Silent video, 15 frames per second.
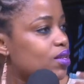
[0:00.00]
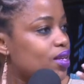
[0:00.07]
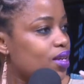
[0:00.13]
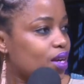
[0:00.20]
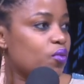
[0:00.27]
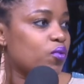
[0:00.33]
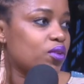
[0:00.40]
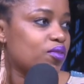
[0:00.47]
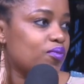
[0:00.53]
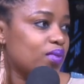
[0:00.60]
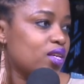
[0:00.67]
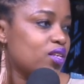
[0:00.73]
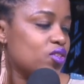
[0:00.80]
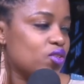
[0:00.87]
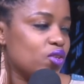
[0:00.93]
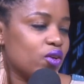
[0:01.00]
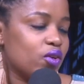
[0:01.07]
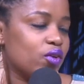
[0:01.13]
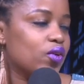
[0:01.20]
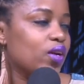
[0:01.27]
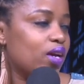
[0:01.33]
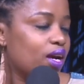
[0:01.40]
here with me.
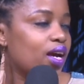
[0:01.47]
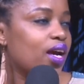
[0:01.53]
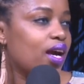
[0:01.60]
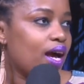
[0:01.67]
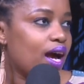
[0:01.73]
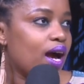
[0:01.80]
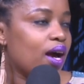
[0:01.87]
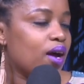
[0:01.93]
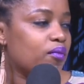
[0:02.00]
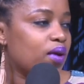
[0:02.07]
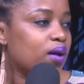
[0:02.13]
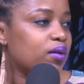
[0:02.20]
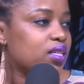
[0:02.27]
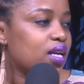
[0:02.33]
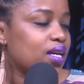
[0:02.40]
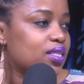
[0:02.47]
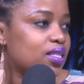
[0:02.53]
So I